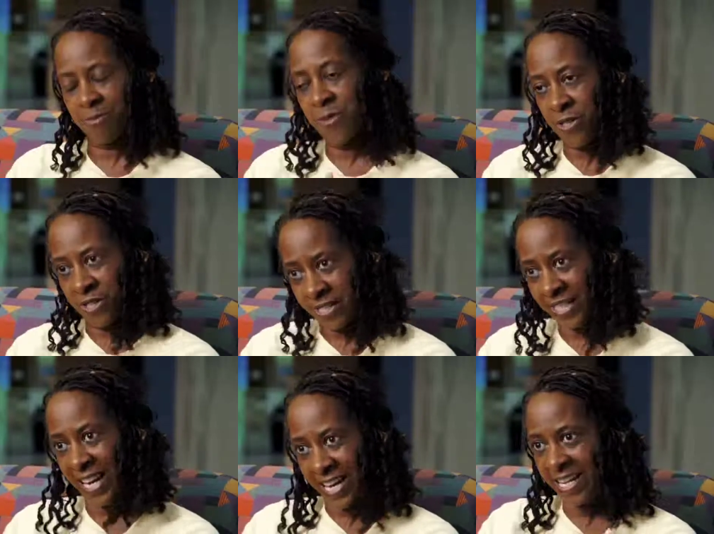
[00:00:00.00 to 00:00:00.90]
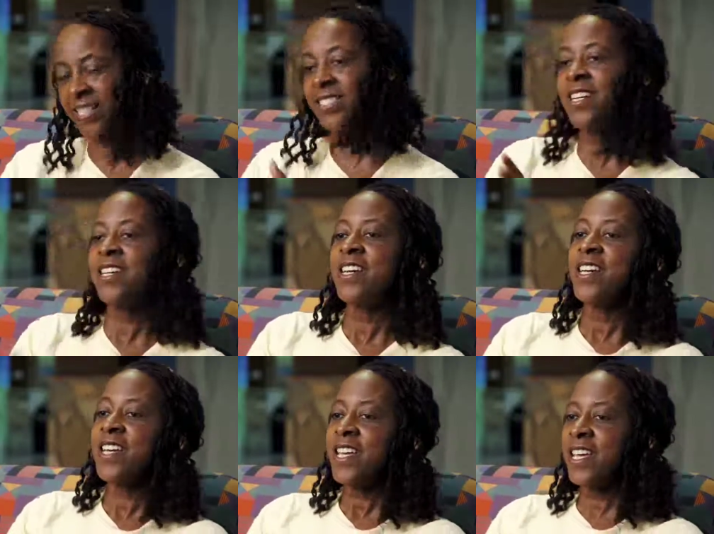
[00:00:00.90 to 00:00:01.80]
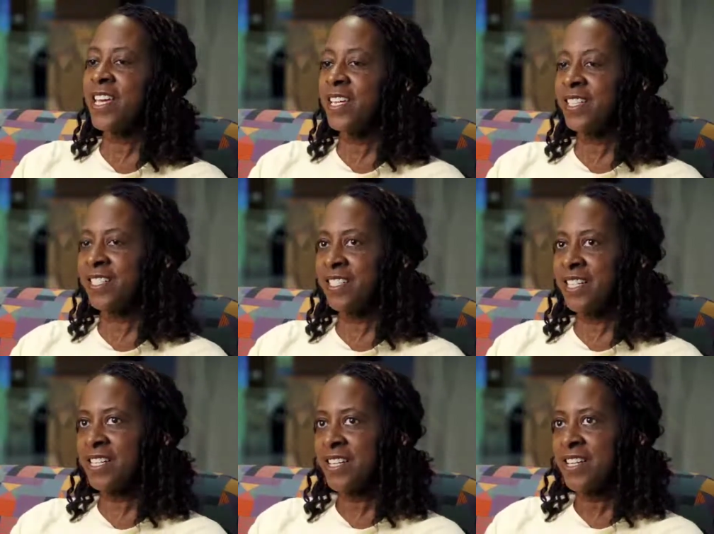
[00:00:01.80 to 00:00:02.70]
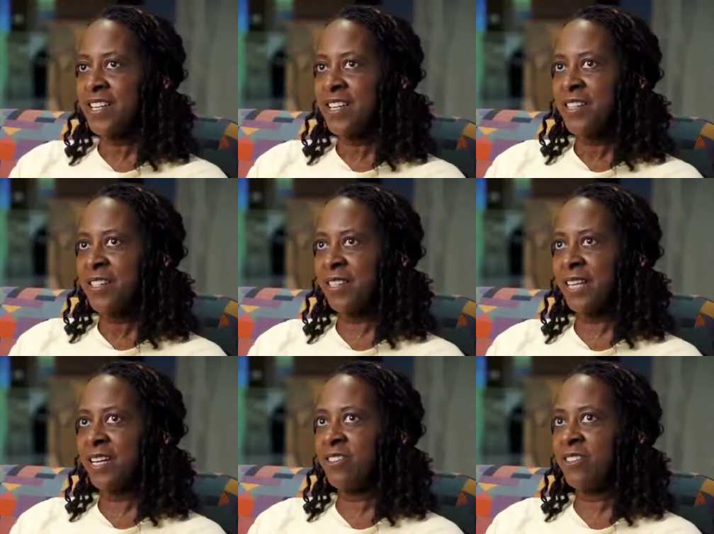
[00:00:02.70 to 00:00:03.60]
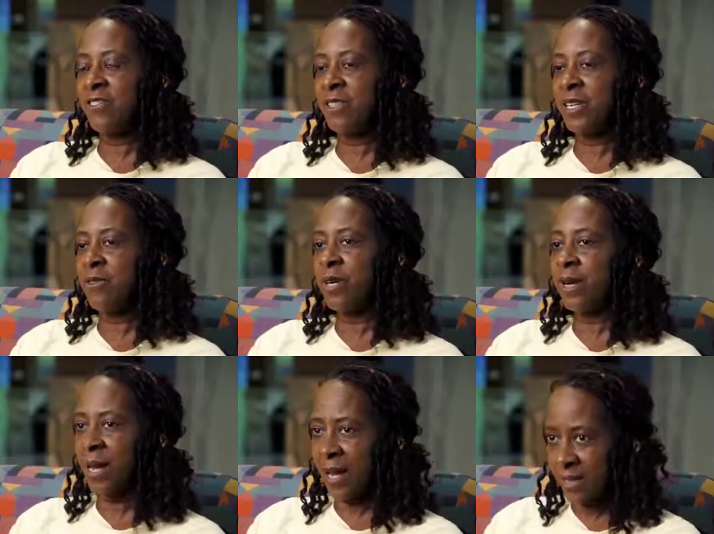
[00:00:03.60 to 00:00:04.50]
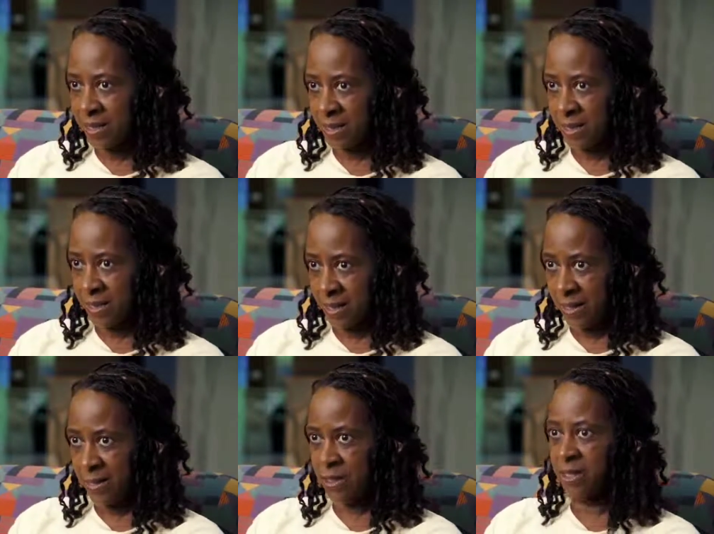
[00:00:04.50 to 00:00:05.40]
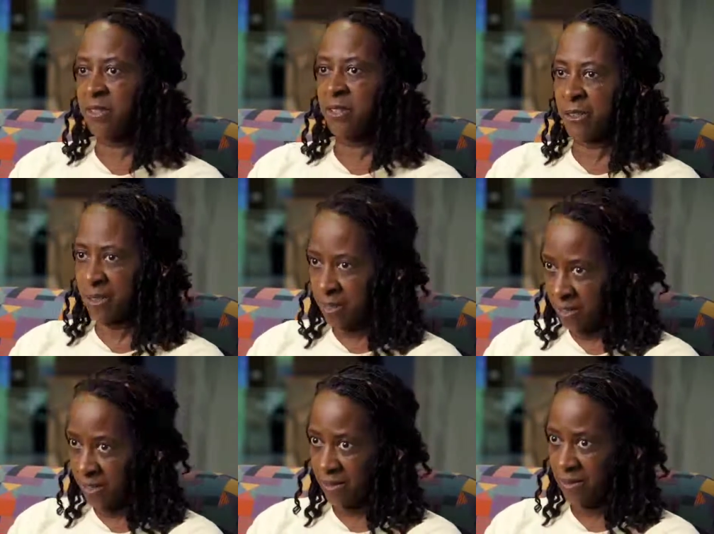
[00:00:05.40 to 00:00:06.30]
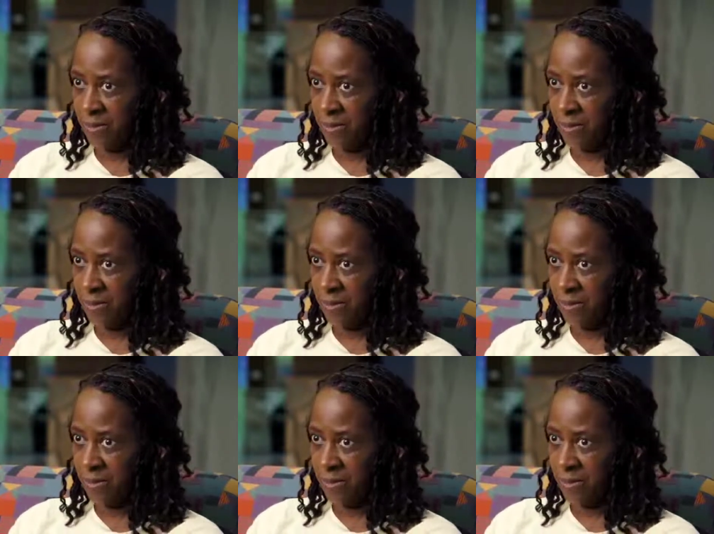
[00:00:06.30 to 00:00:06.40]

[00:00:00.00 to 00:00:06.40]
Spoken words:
Mercy's Gate is they're doing what God sent the church to do.